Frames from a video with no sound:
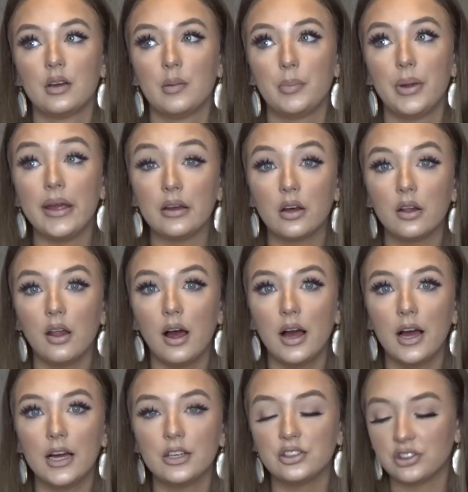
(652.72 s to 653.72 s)
Pic
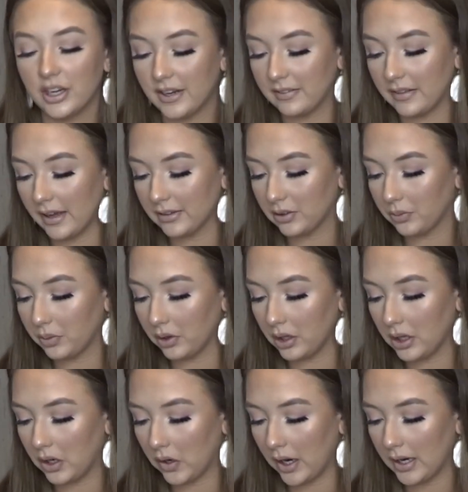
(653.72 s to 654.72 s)
Collage, and that's a
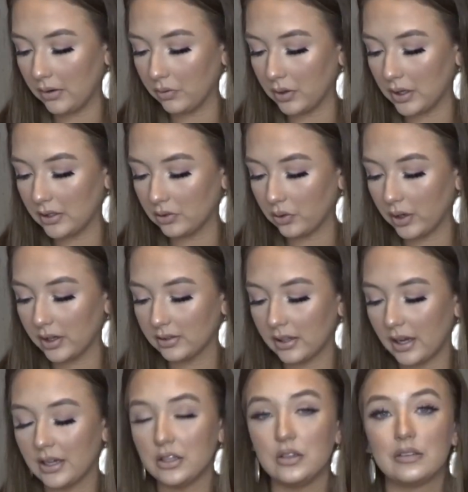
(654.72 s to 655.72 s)
really great resource.
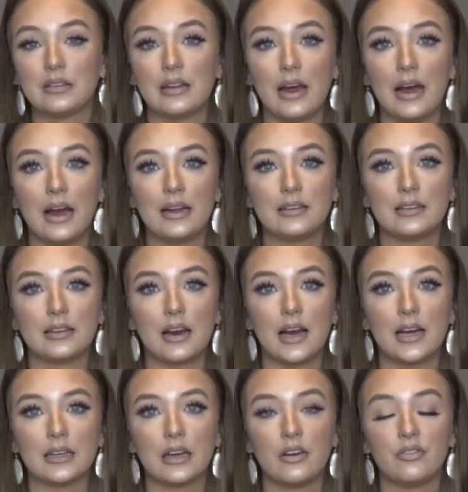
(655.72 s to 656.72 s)
I use that to
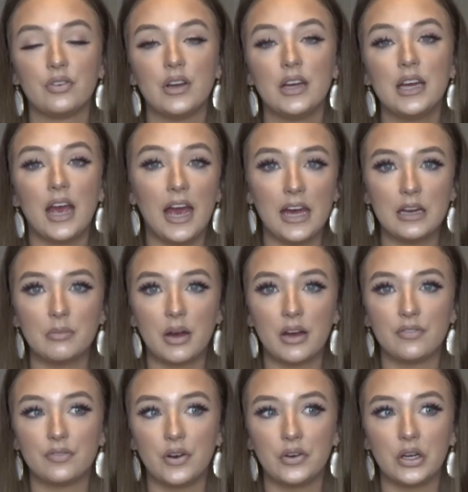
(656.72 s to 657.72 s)
kind of edit
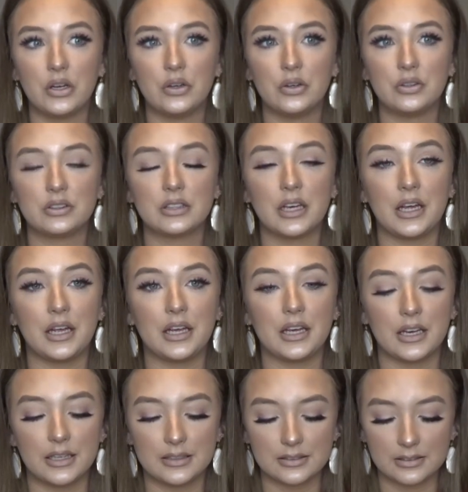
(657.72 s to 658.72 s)
my photos
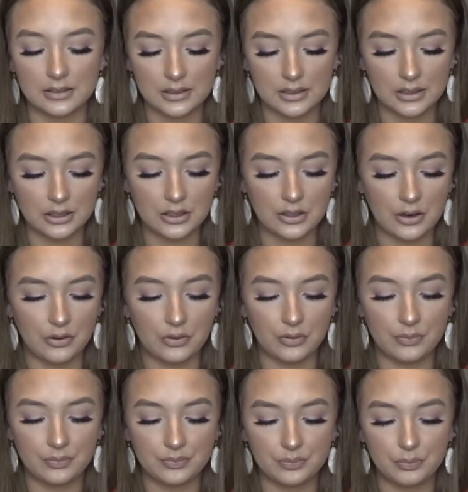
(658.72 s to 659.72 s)
and, you
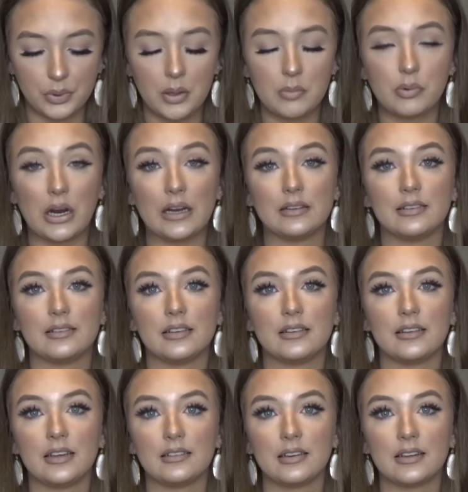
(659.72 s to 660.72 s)
know, put prices and
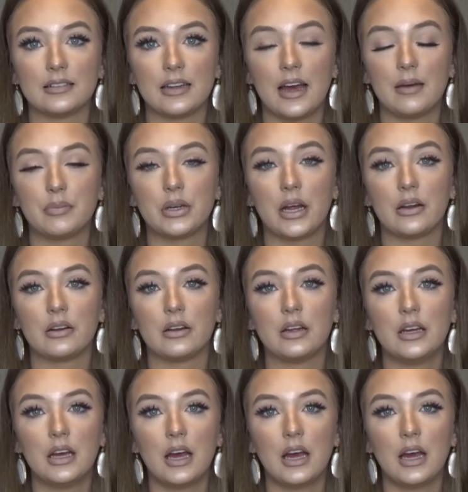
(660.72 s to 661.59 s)
things like that. But I